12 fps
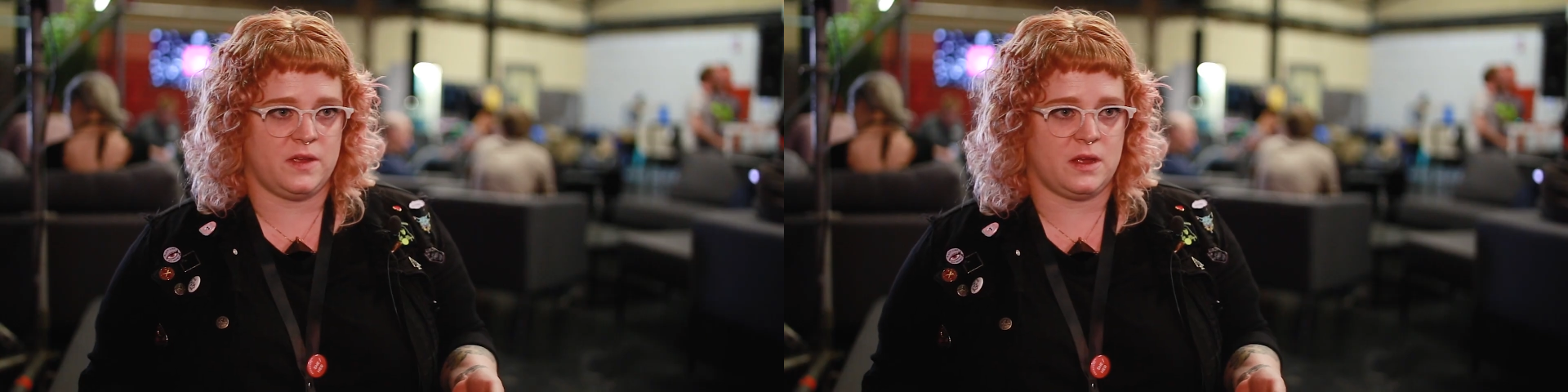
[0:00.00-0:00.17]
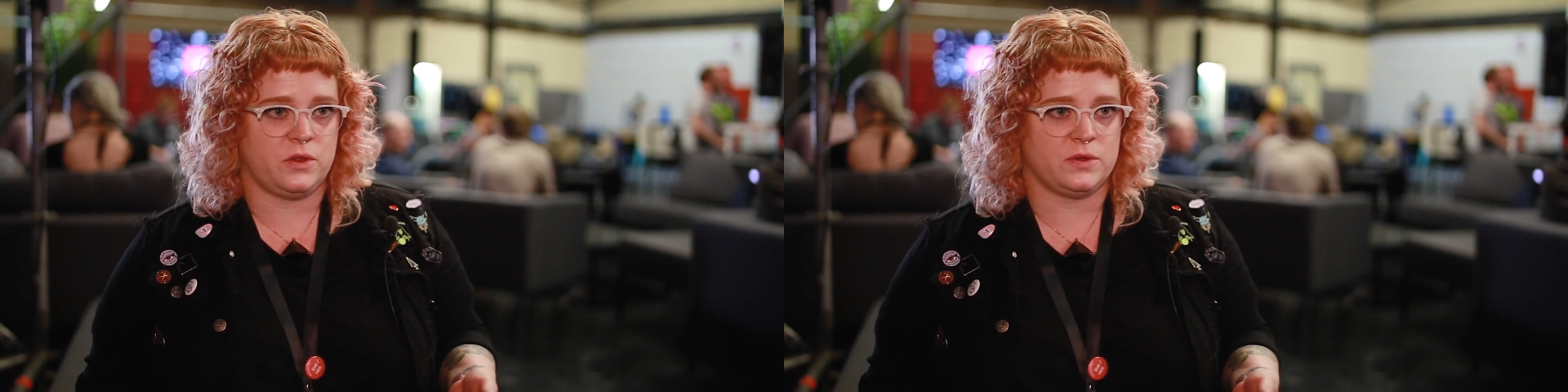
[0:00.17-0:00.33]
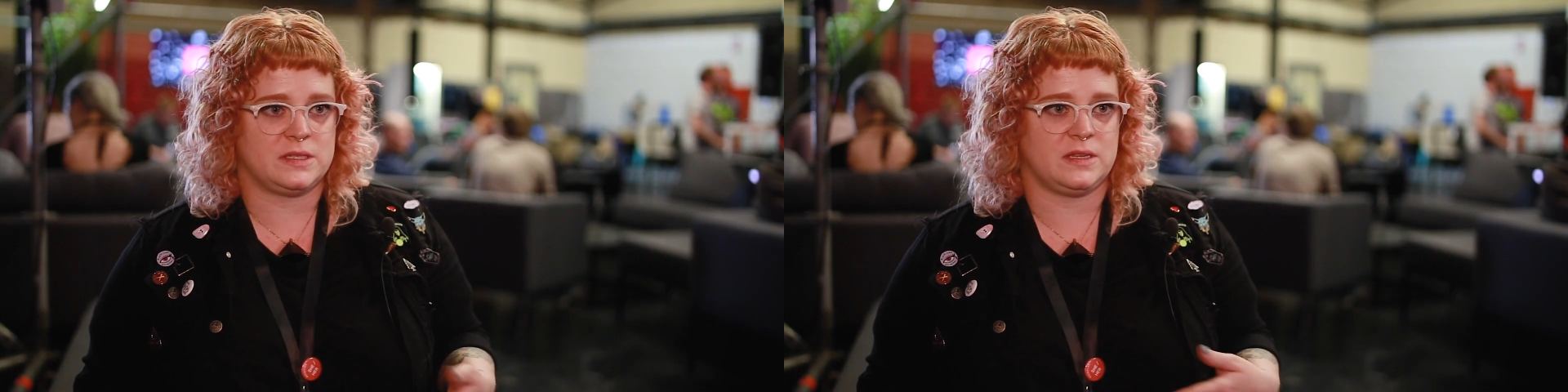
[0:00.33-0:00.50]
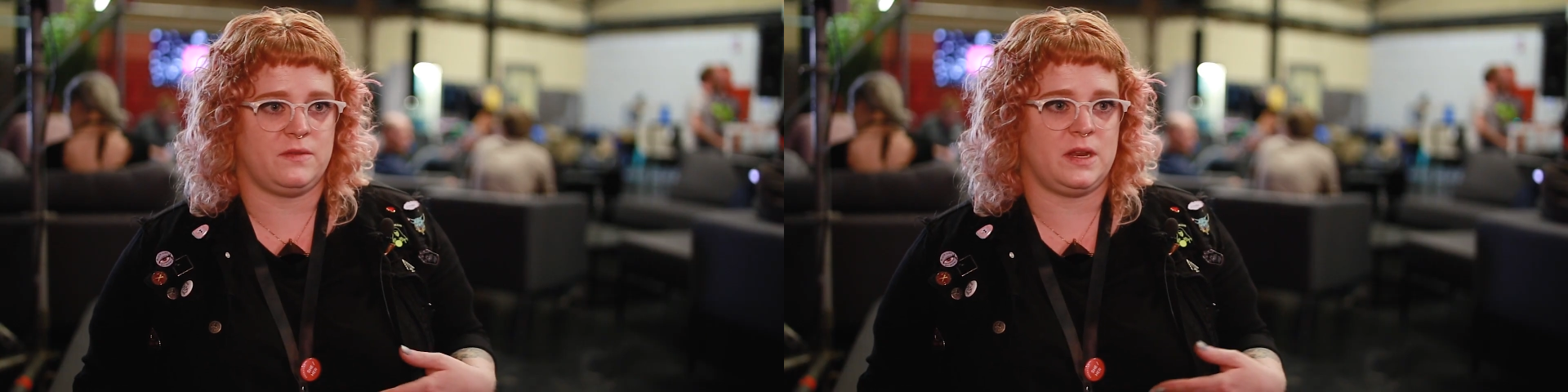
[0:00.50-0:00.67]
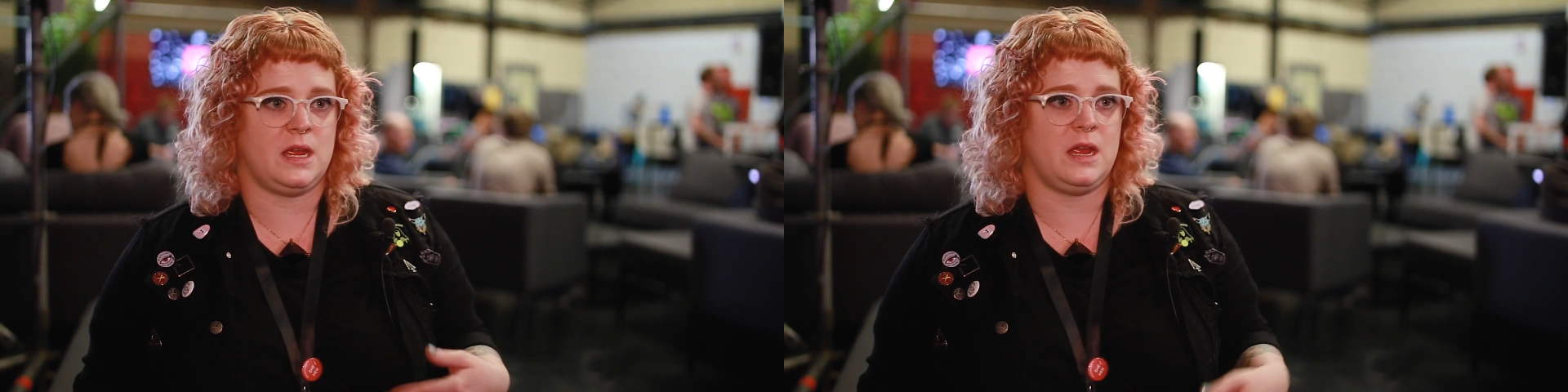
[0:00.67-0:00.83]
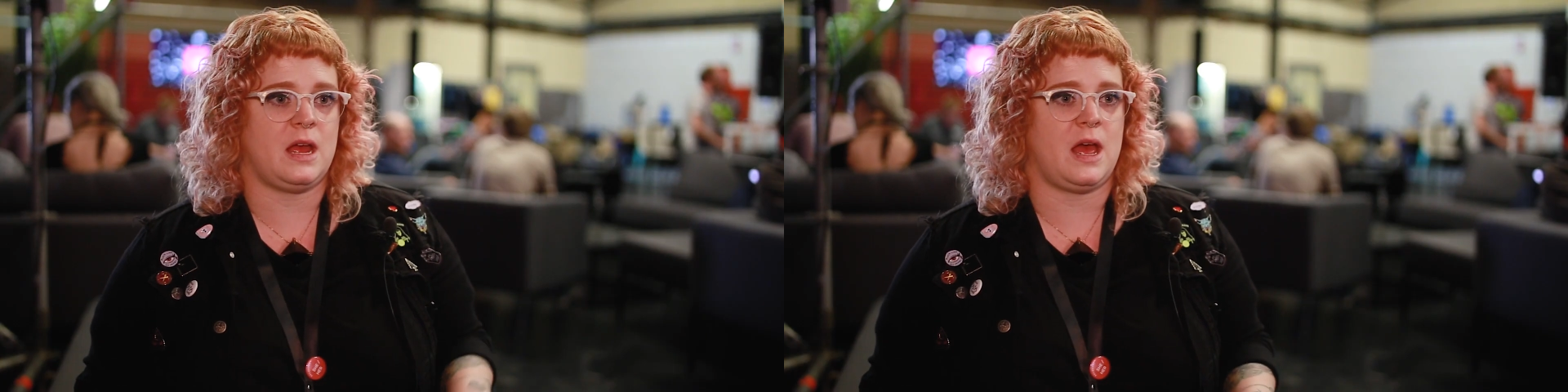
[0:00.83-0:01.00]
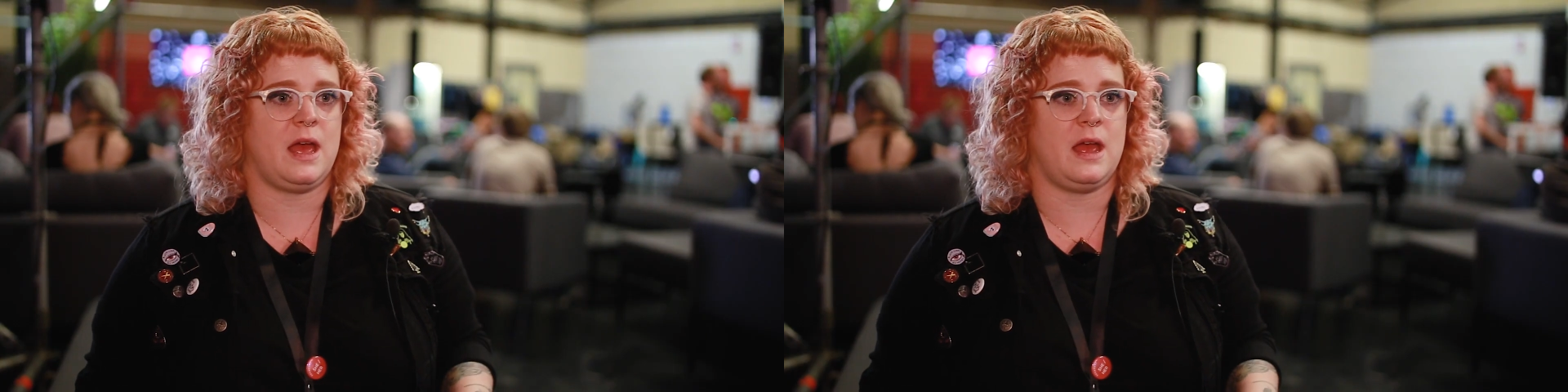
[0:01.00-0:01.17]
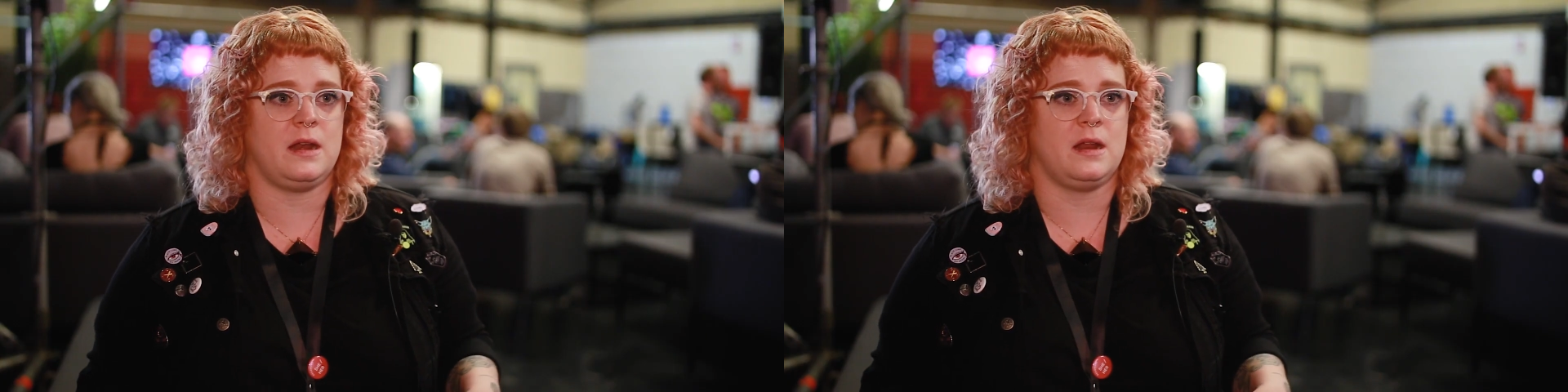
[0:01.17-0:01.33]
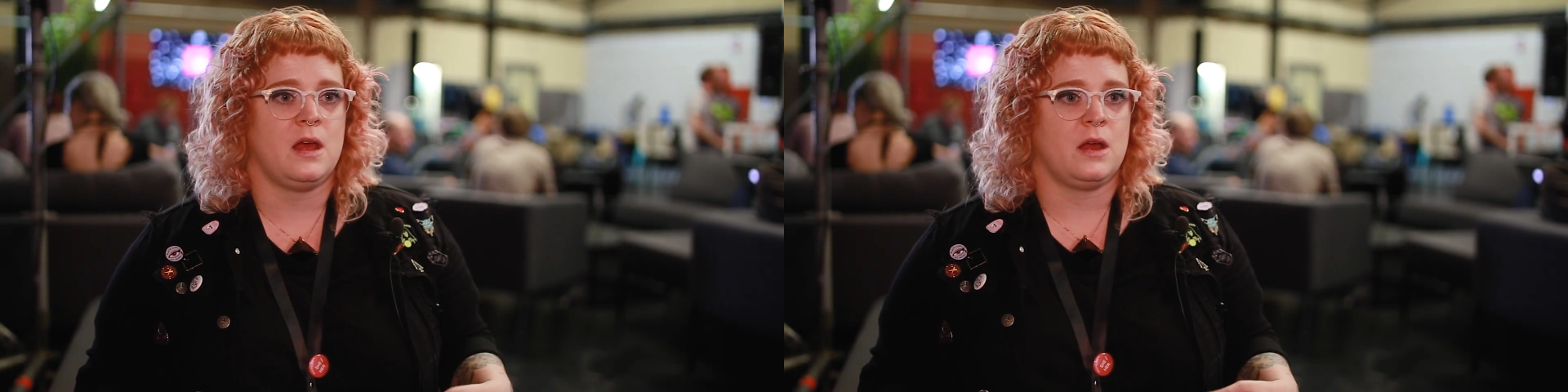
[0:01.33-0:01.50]
of inclusivity
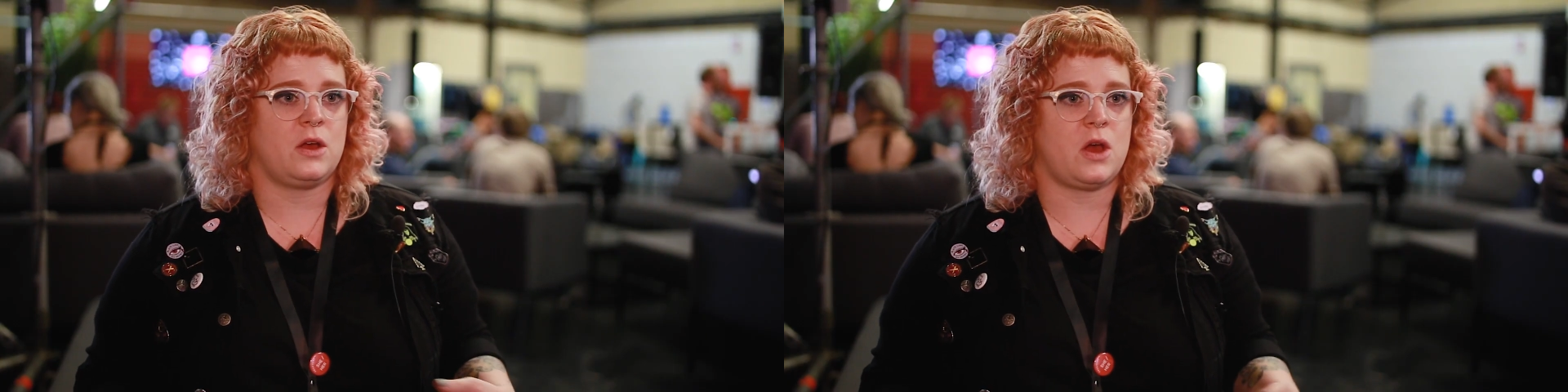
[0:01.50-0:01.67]
and